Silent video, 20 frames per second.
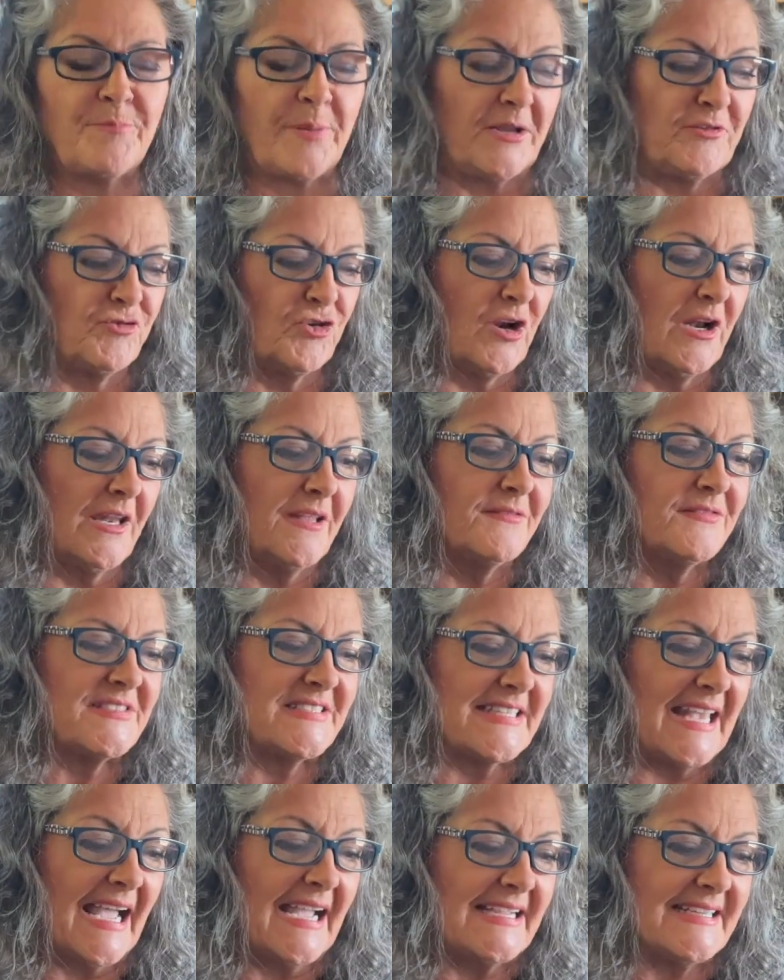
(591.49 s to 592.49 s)
petroglyph
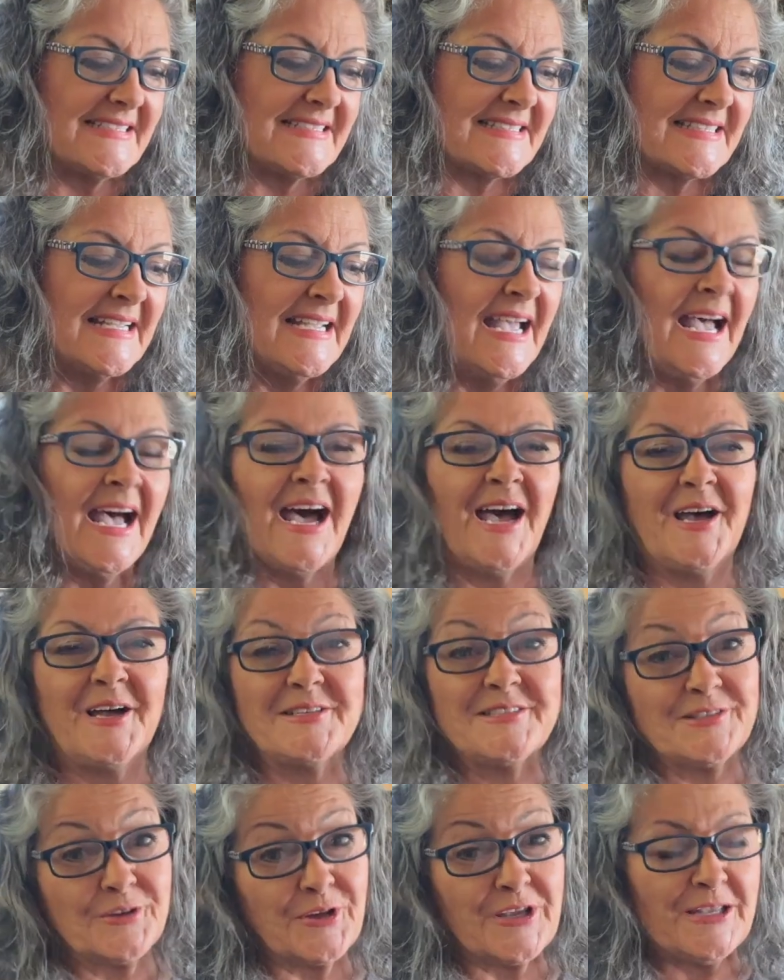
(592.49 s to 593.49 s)
sites.
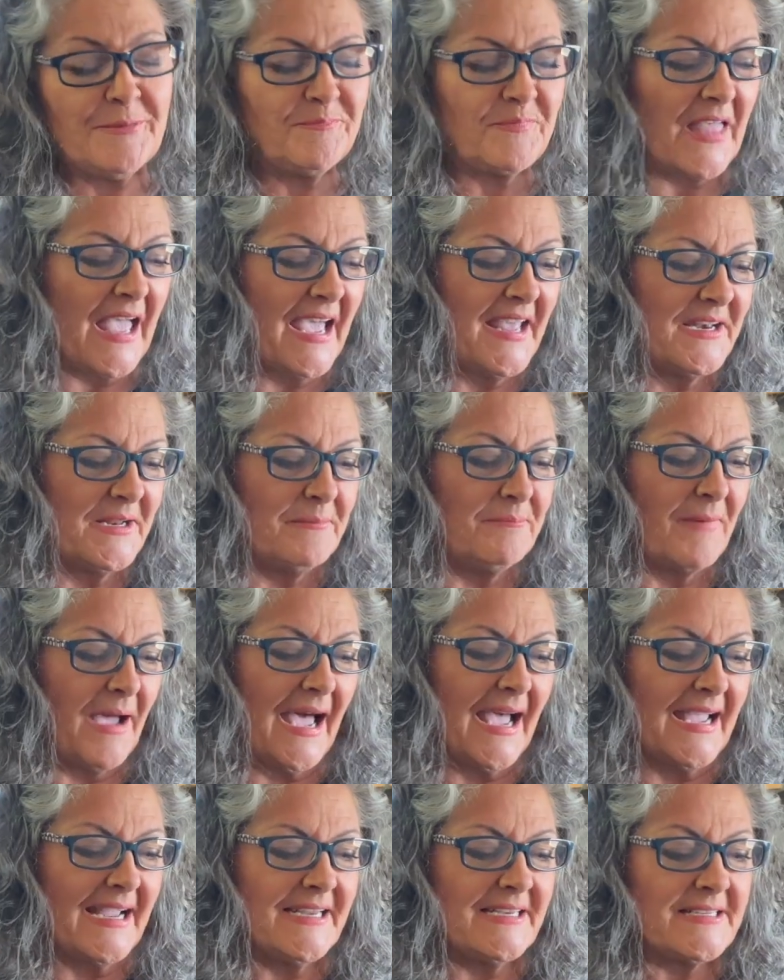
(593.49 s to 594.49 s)
So keep that in
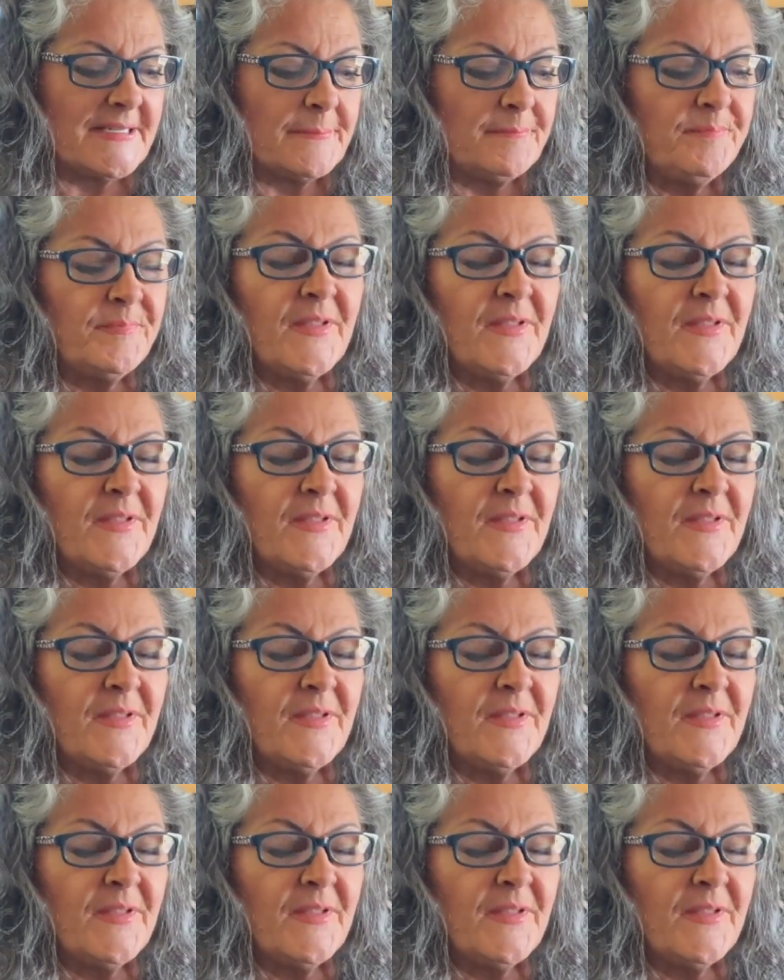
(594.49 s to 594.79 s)
mind.